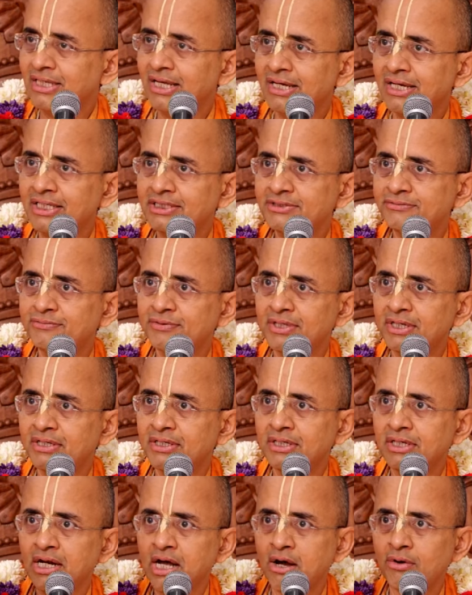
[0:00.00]
He arranged for
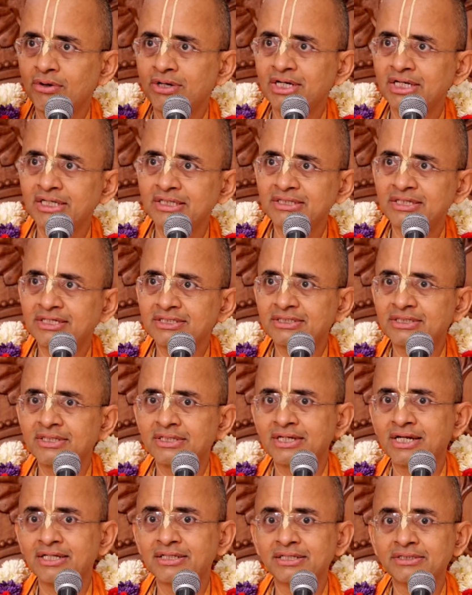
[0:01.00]
in uh, Noakhali, there is
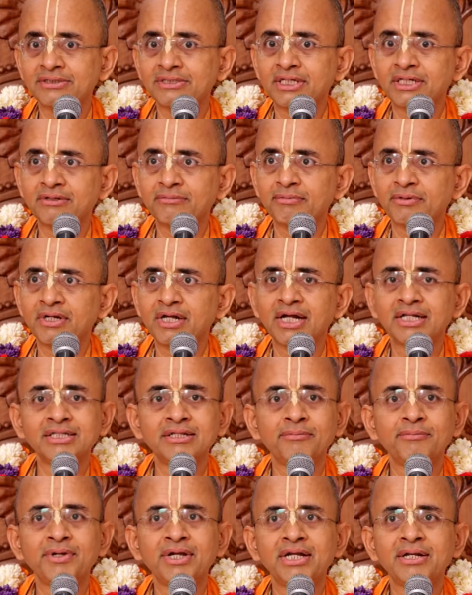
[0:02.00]
a Radhakrishna temple
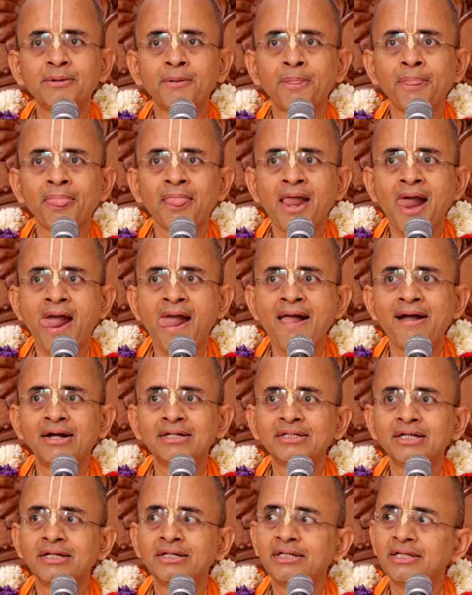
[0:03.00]
Gandhi made.
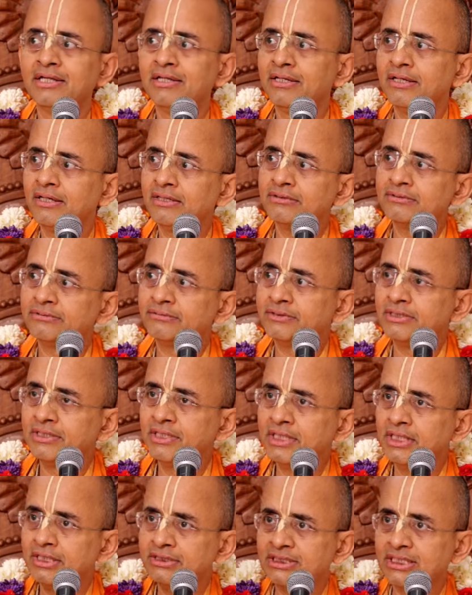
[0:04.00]
And then he,
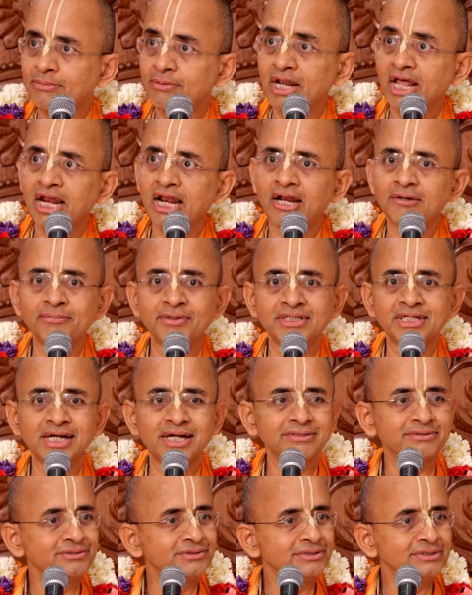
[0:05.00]
he and Jamnalal
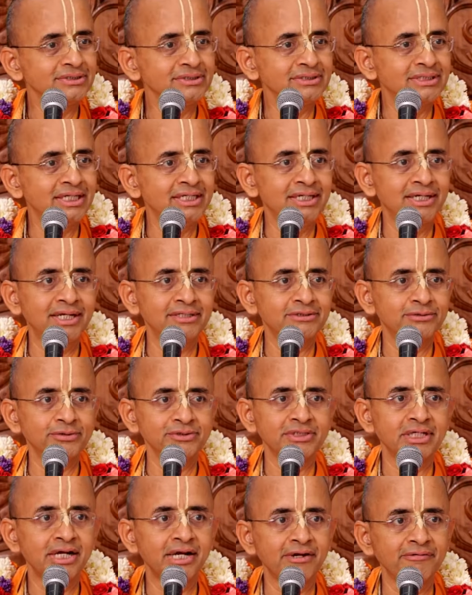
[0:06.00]
Bajaj, they did a
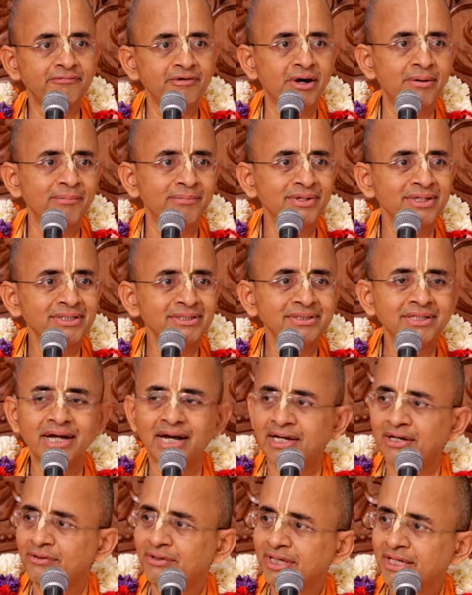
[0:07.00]
social reform,
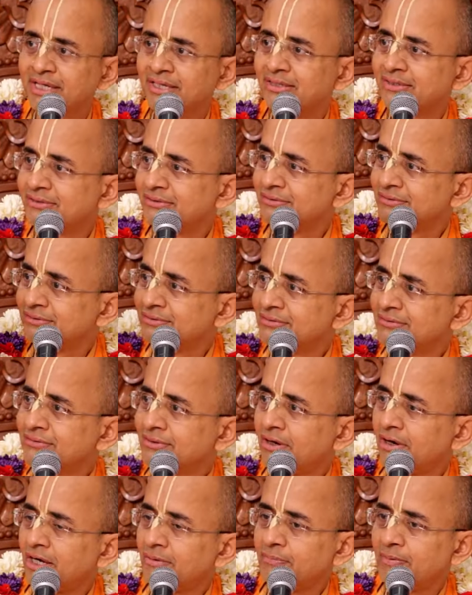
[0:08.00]
allowing
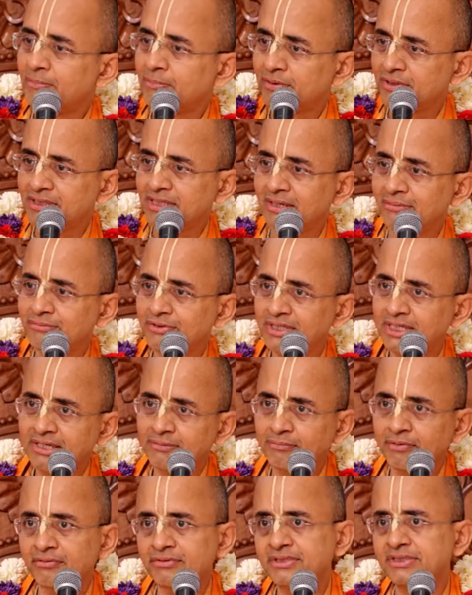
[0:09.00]
all people to come to the
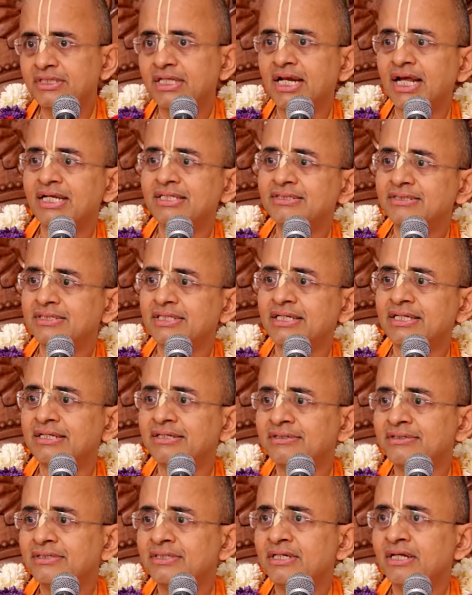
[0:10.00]
temple, which is a nice
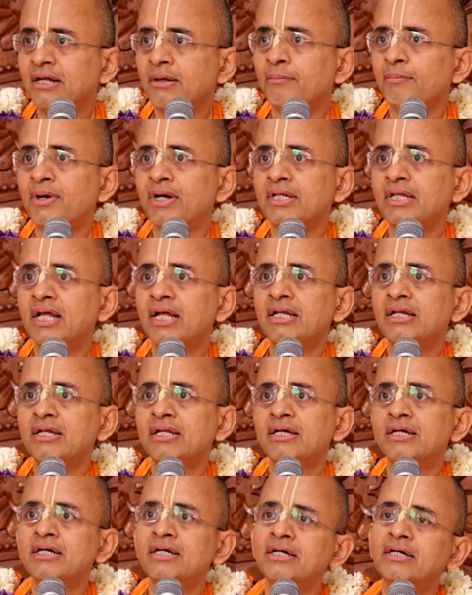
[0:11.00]
thing. But
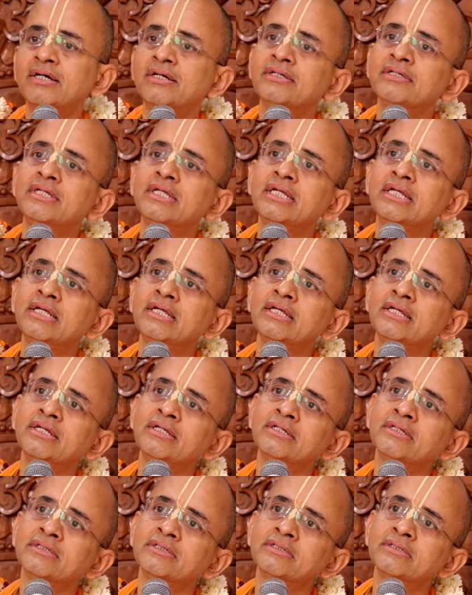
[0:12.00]
then uh,
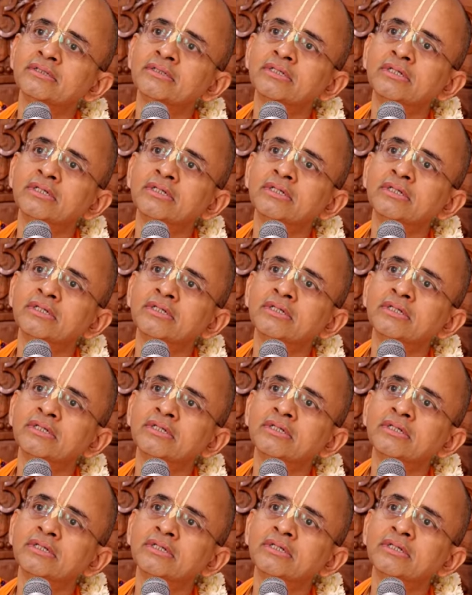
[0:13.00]
he,